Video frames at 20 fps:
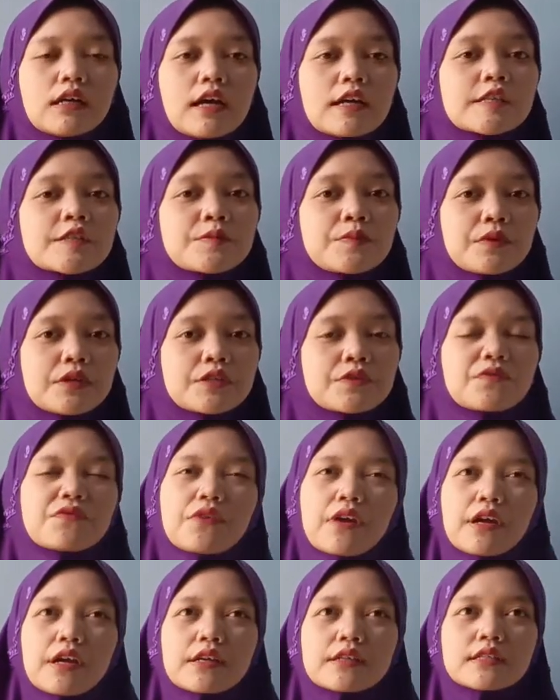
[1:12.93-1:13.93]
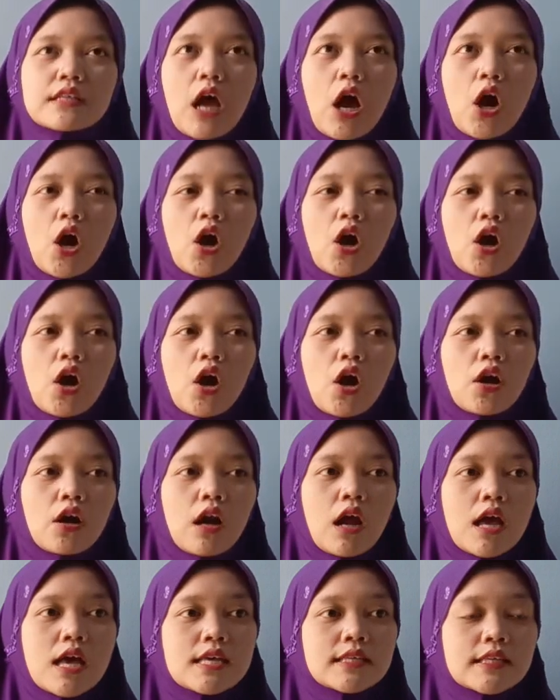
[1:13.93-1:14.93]
express facts or
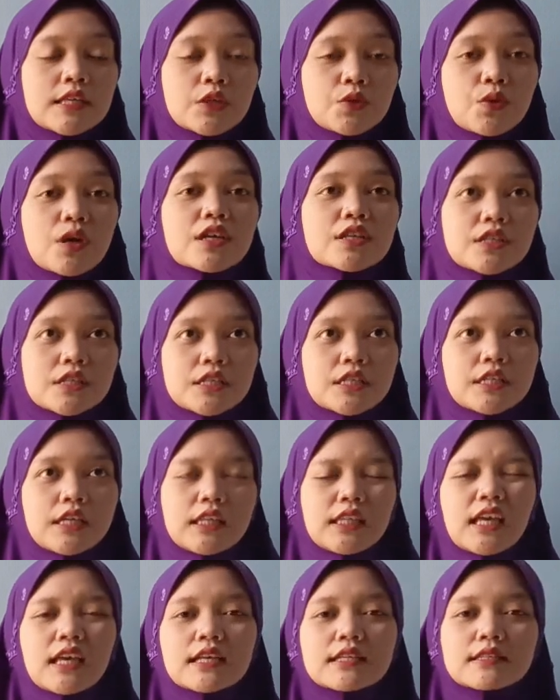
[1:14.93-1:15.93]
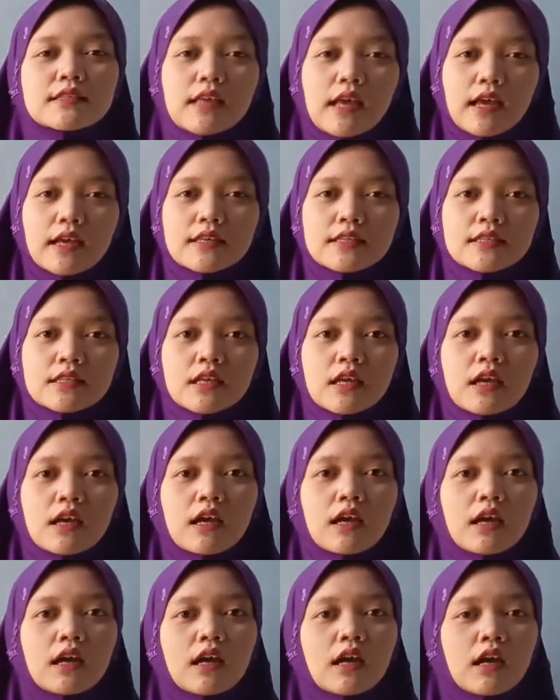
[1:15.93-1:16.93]
situations that exist
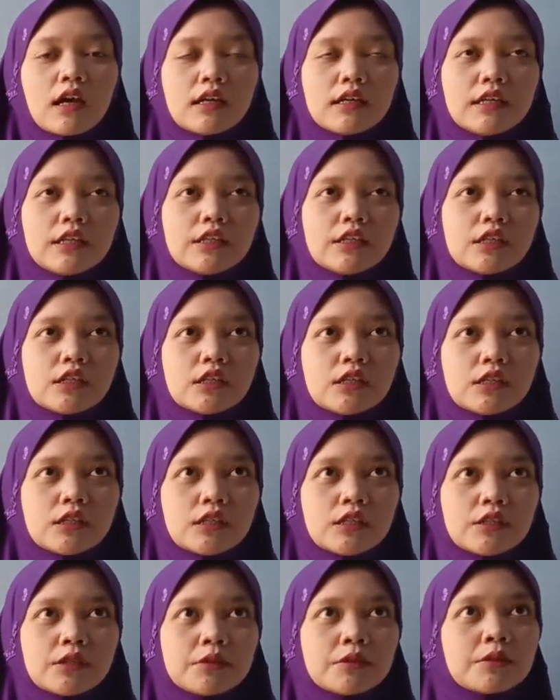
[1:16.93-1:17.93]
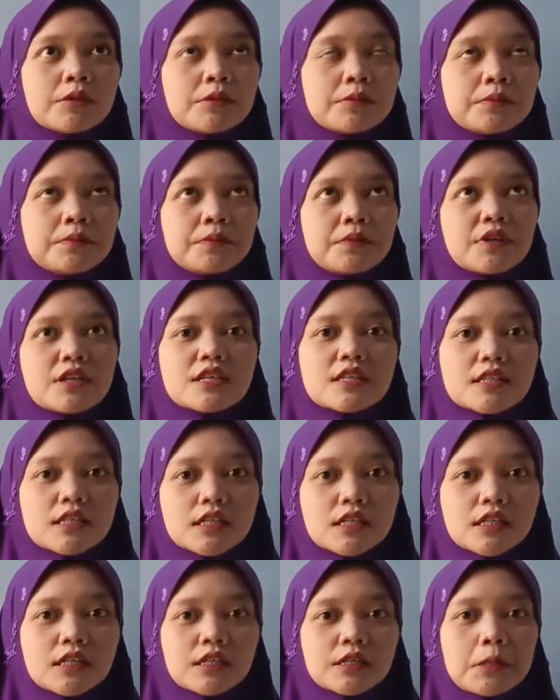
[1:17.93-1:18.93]
in the
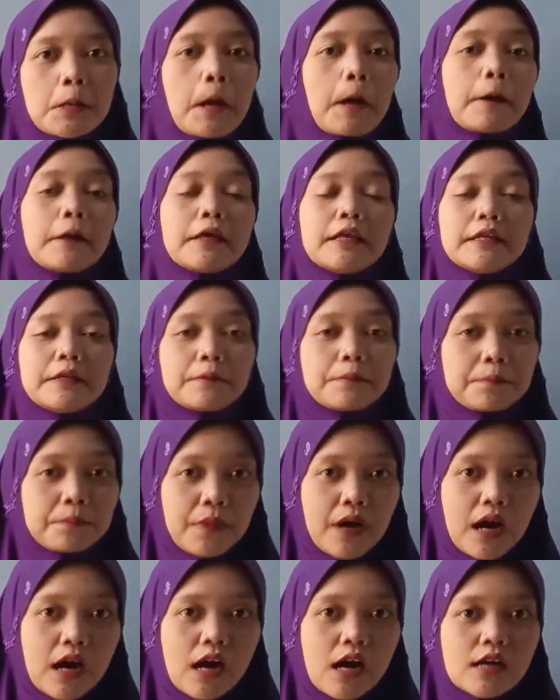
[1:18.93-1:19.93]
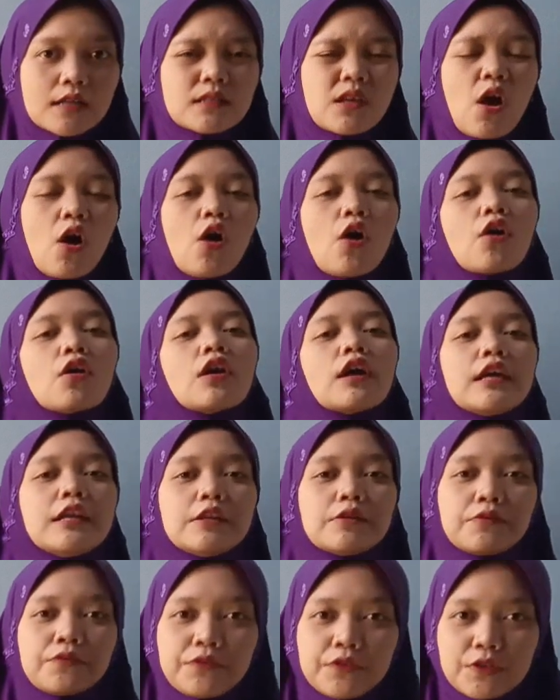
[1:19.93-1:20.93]
present, in the past, or in
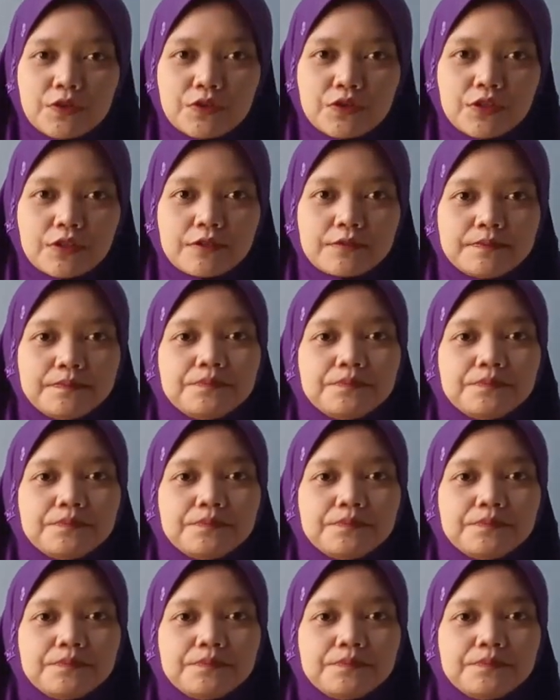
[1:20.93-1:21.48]
the future.